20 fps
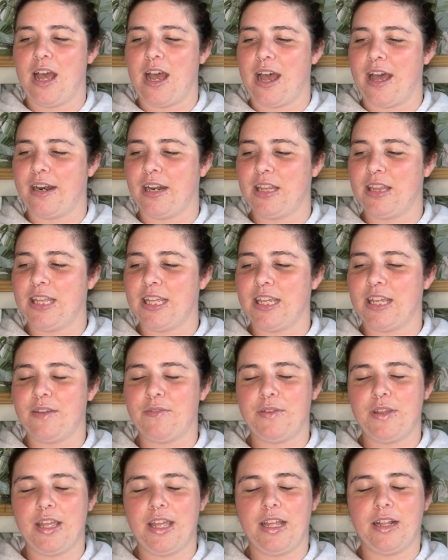And I think
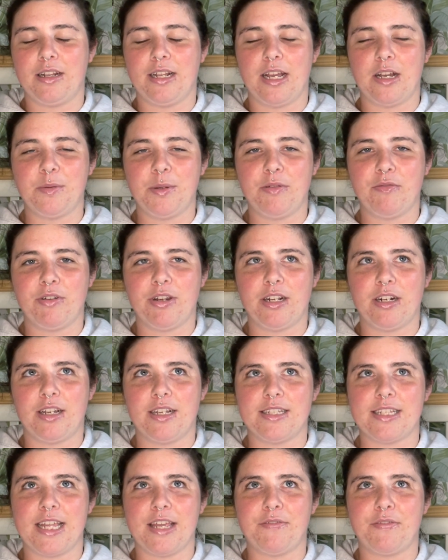it'll help me
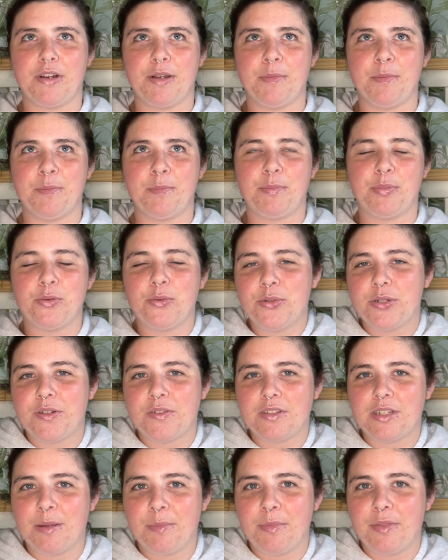realise that if I'm bored of
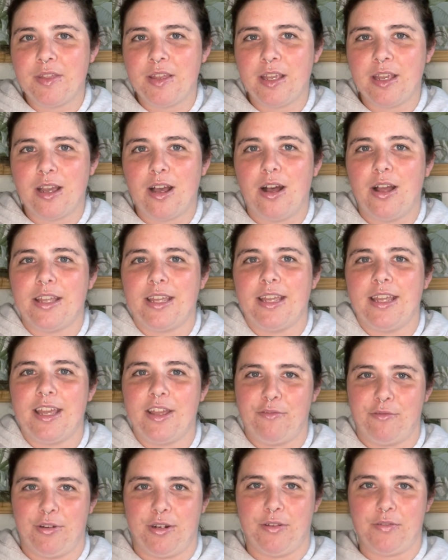something, I can get
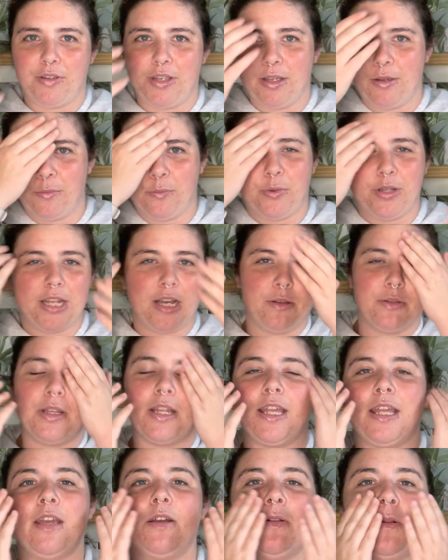rid of it without the
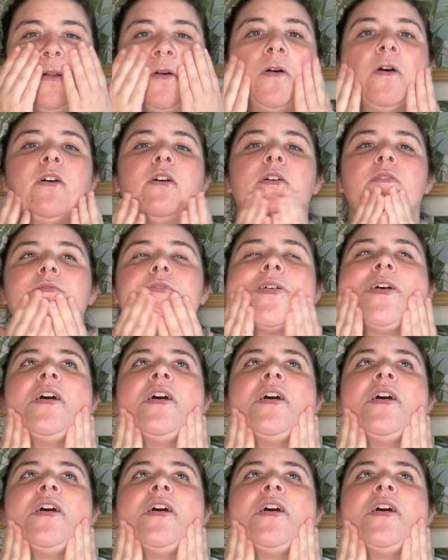guilt of,